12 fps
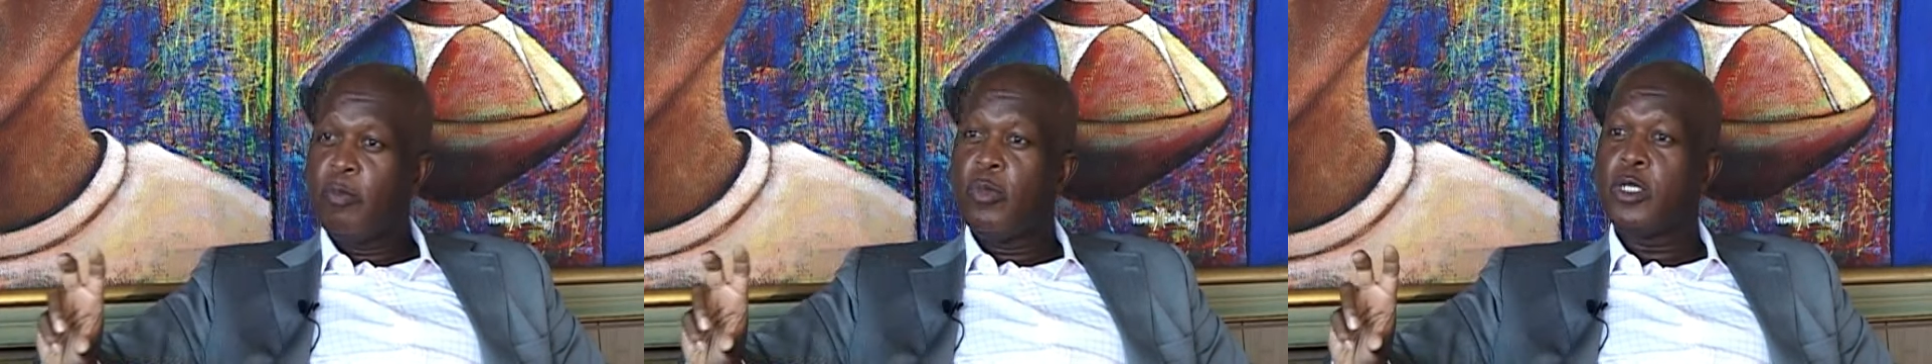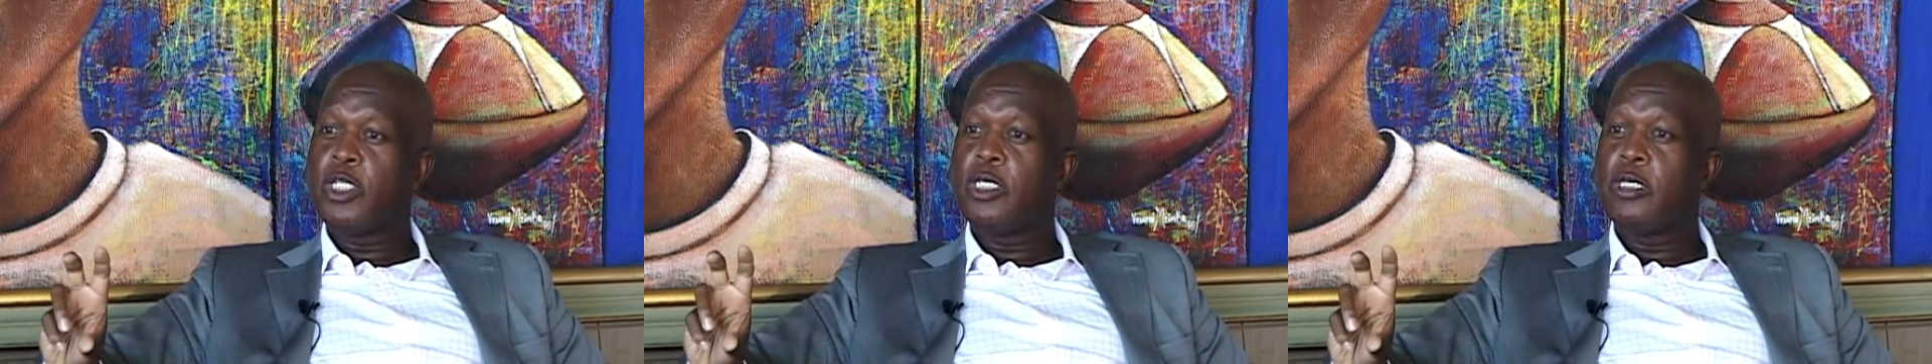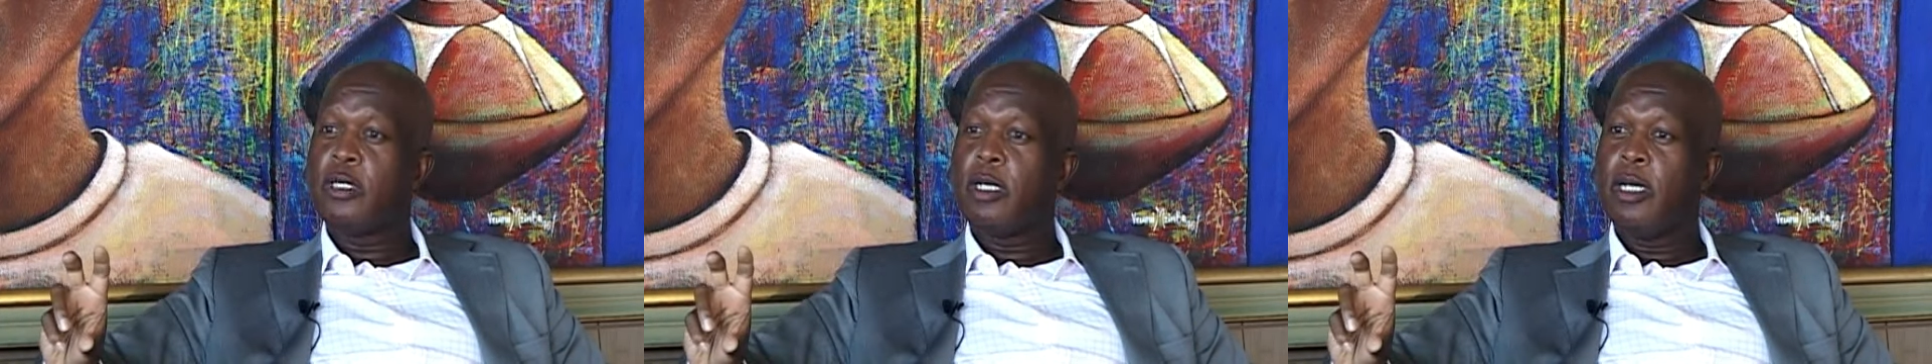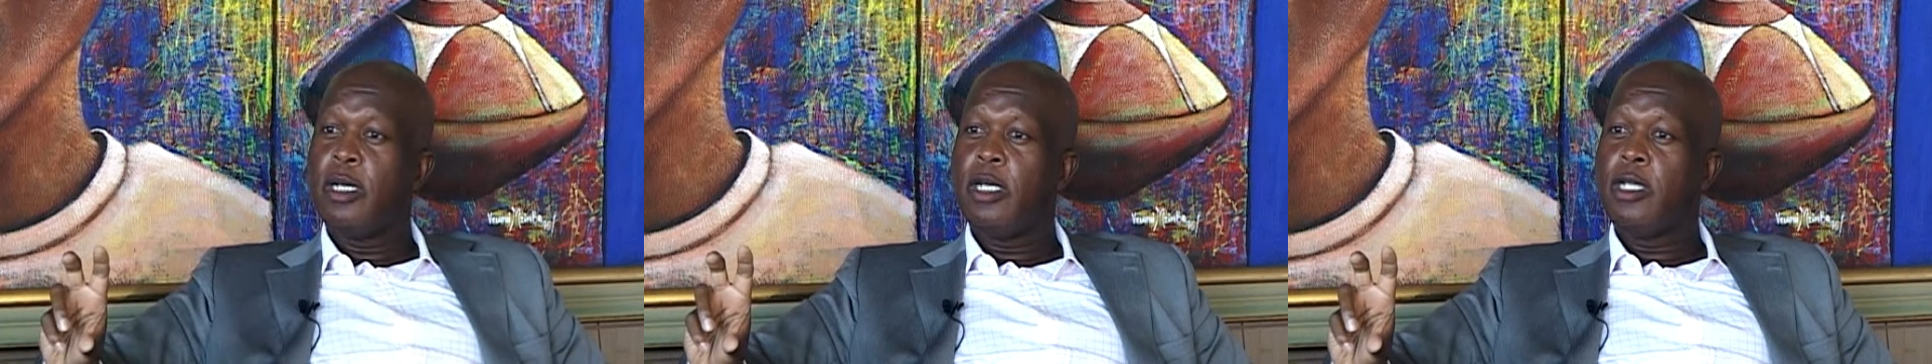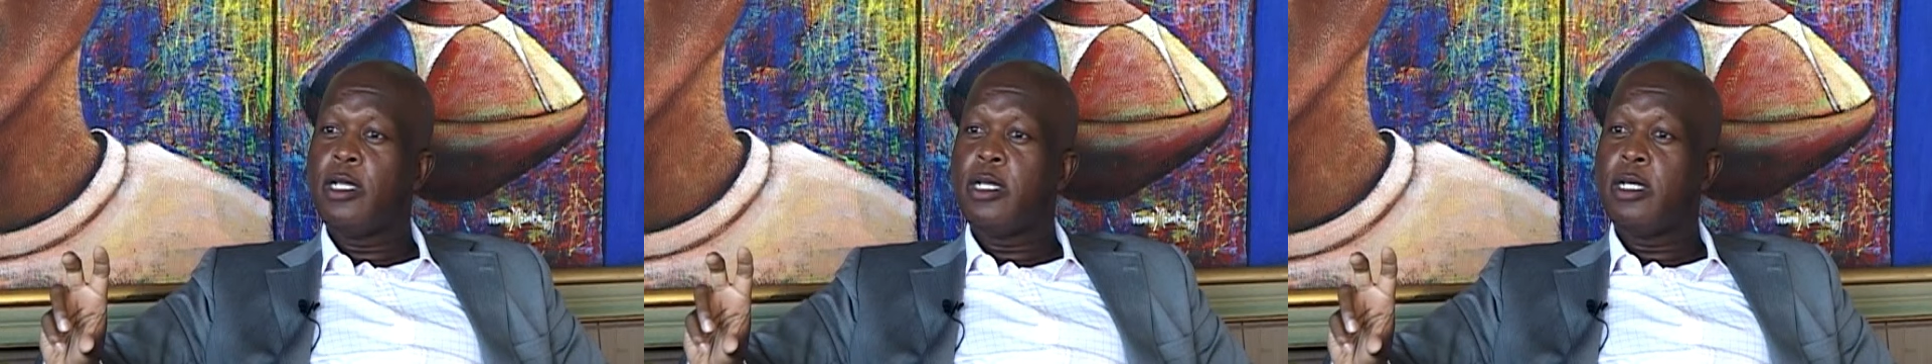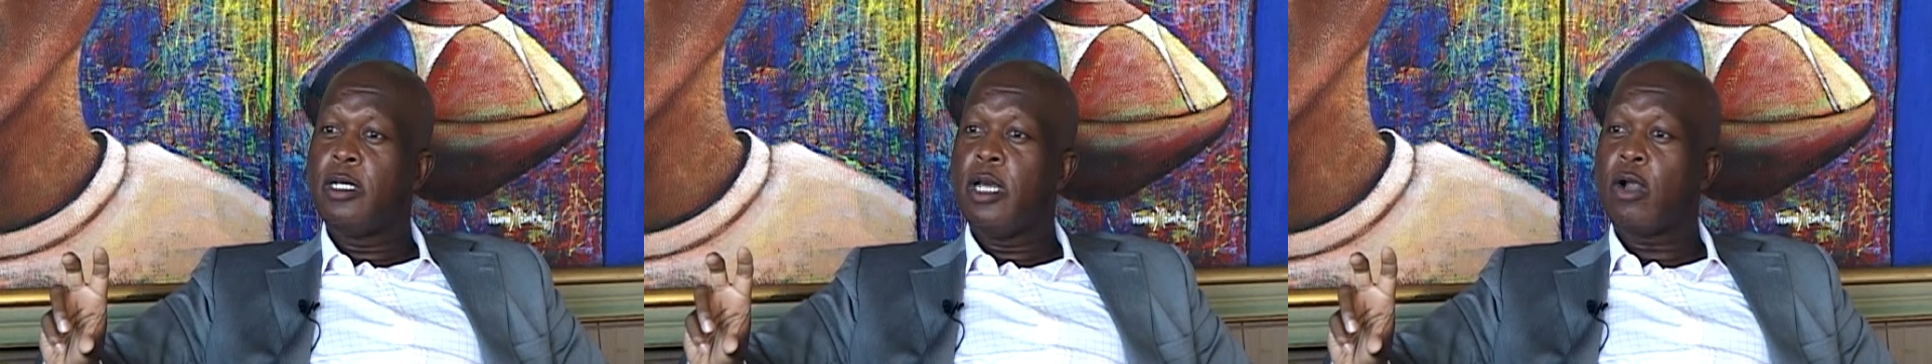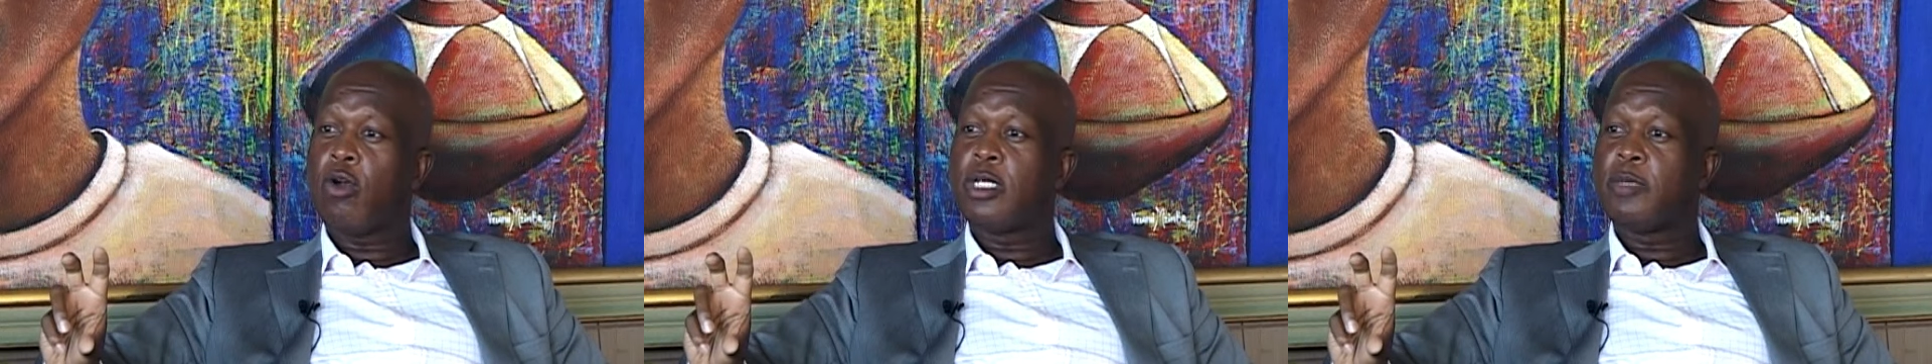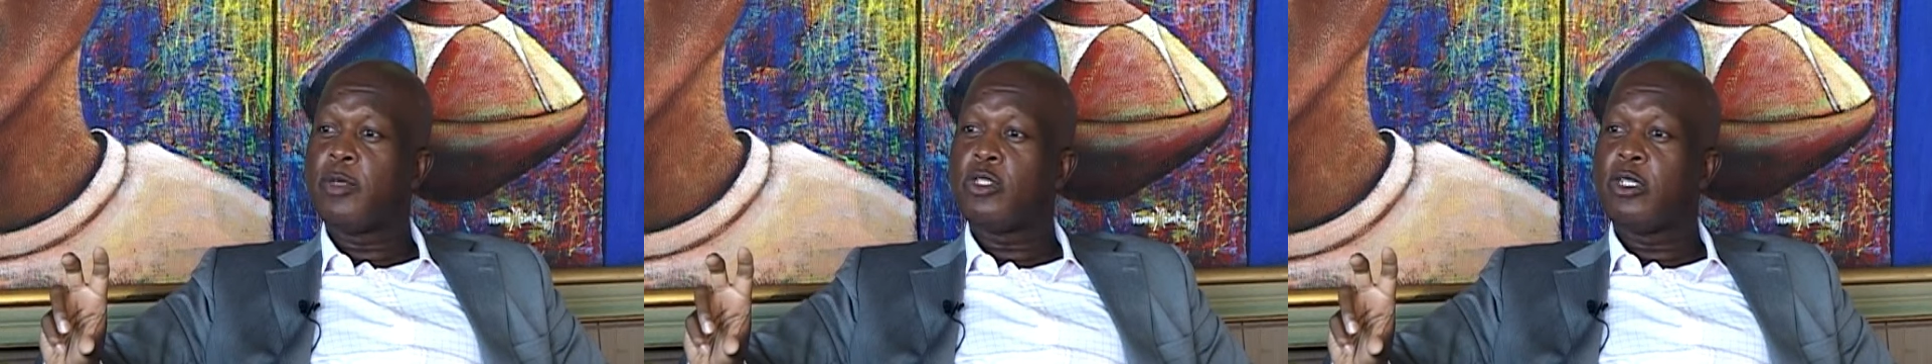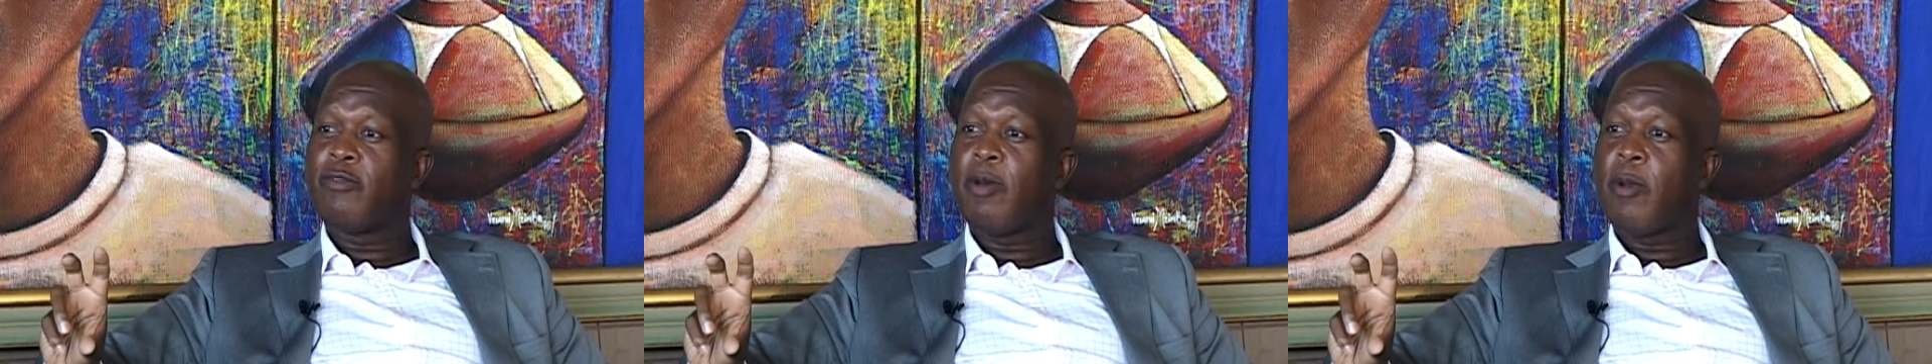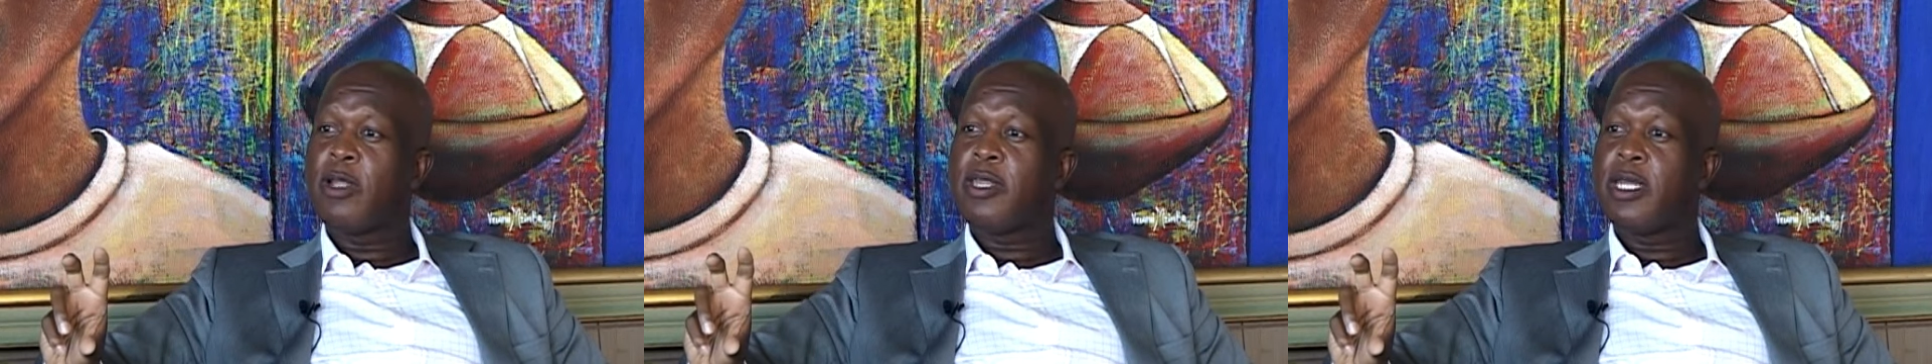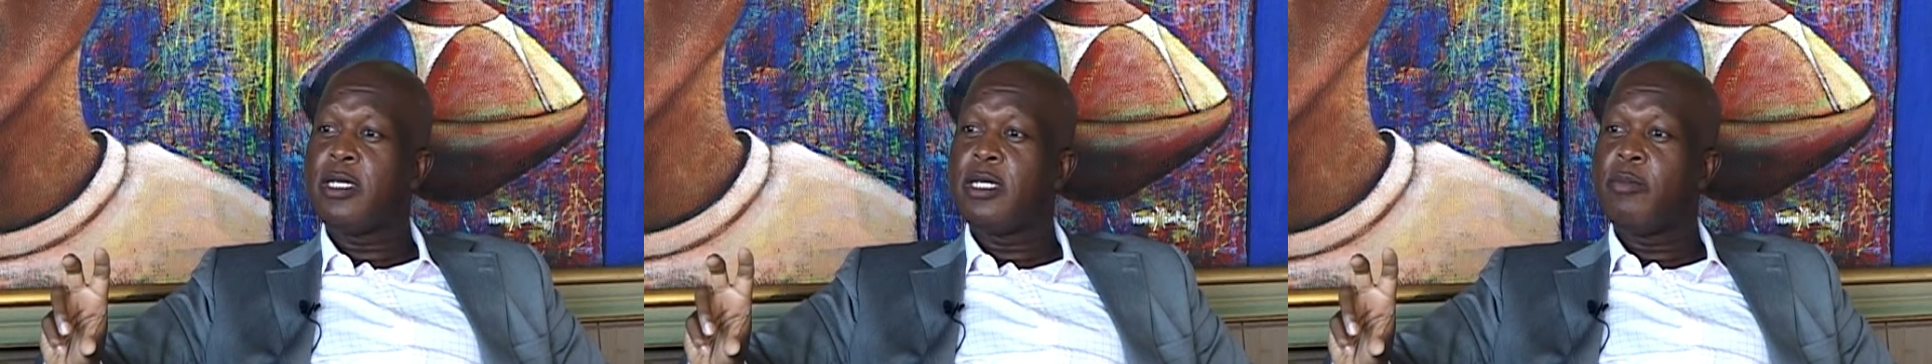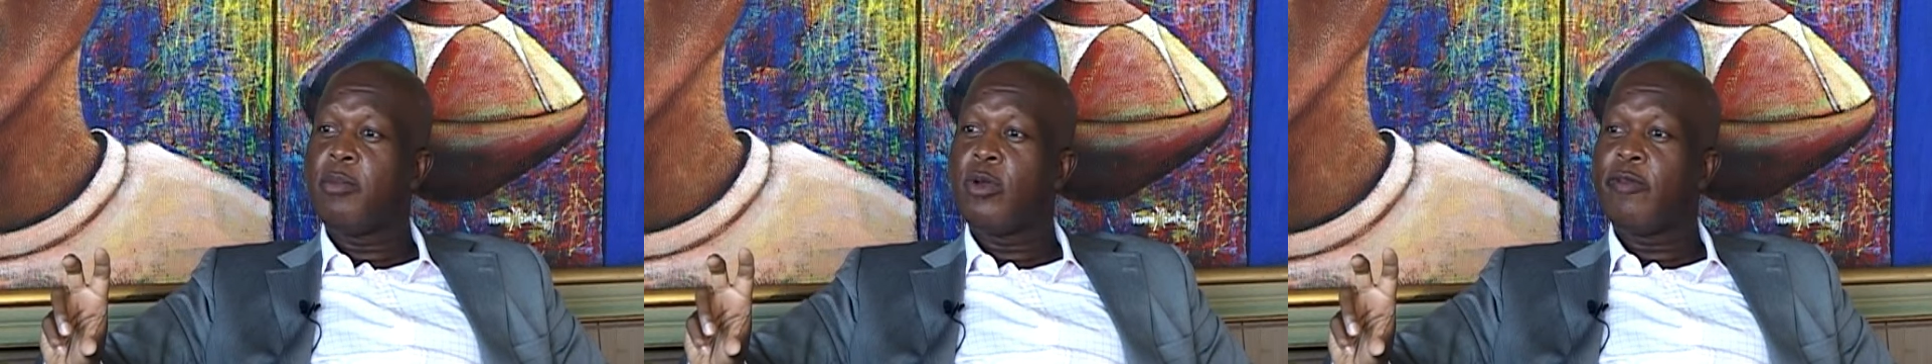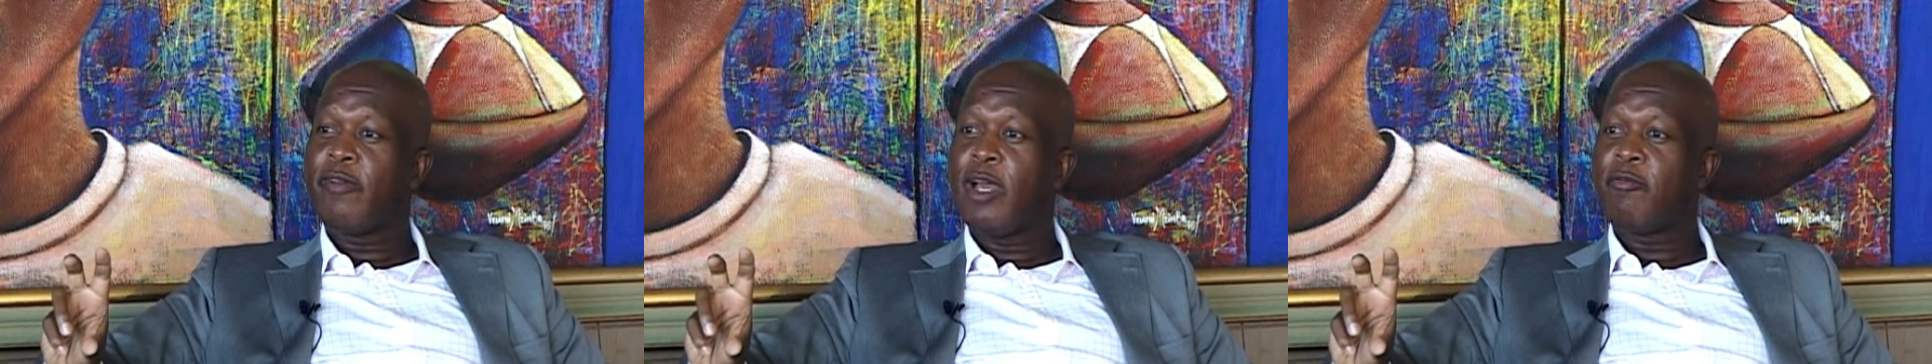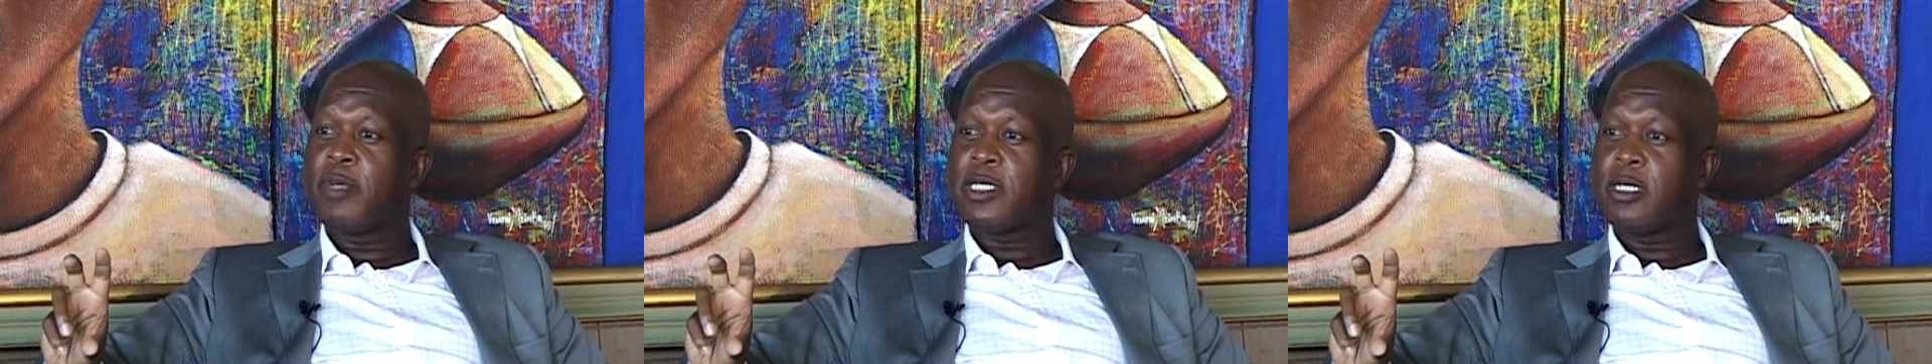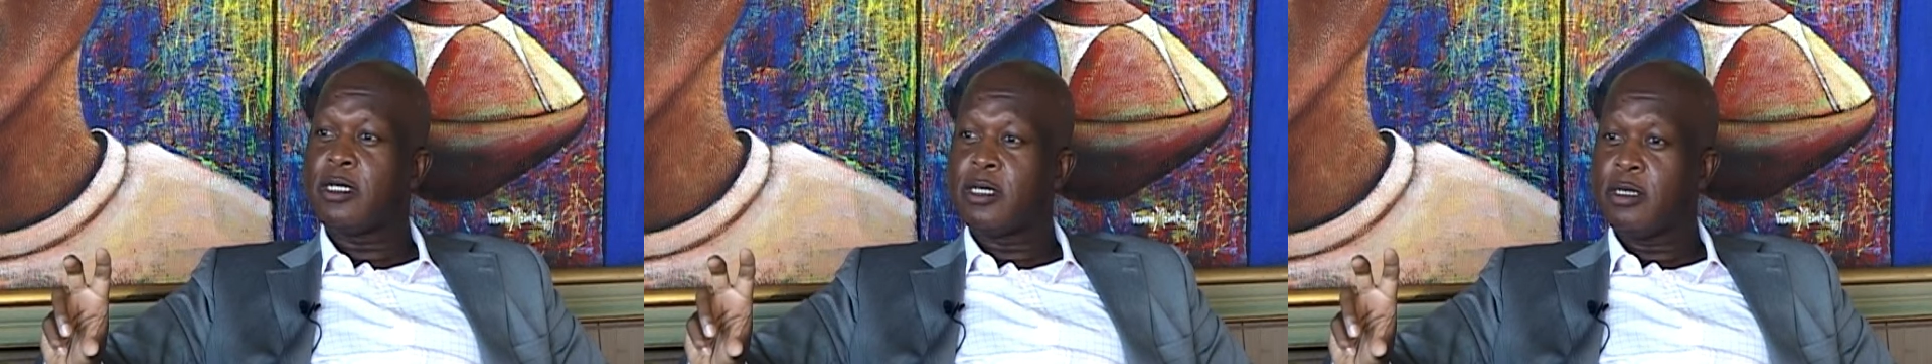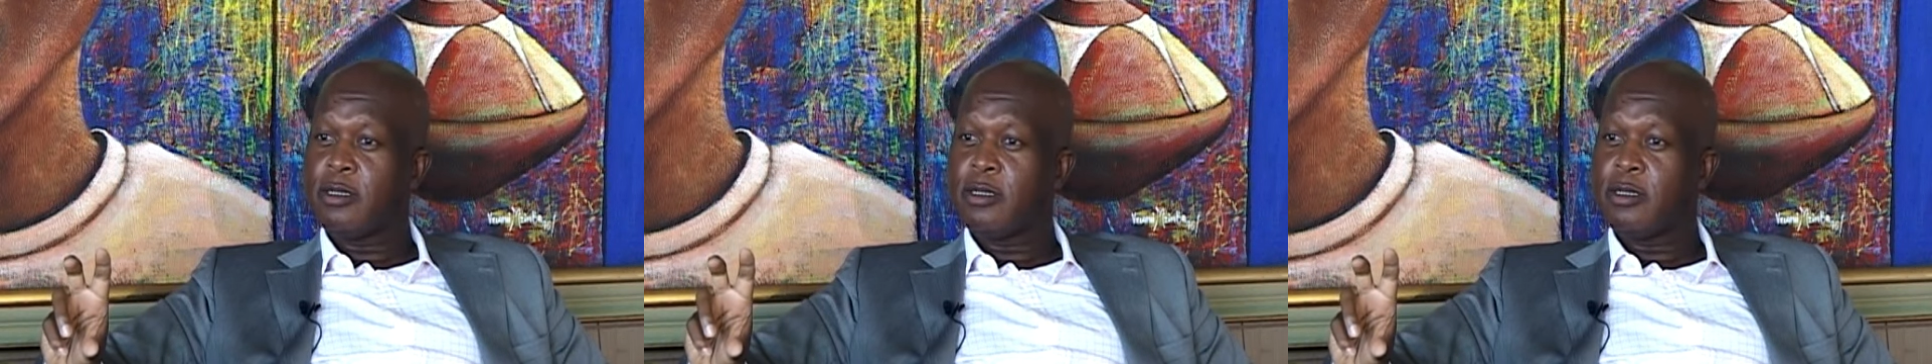pushing in a contribution of about 13.5%.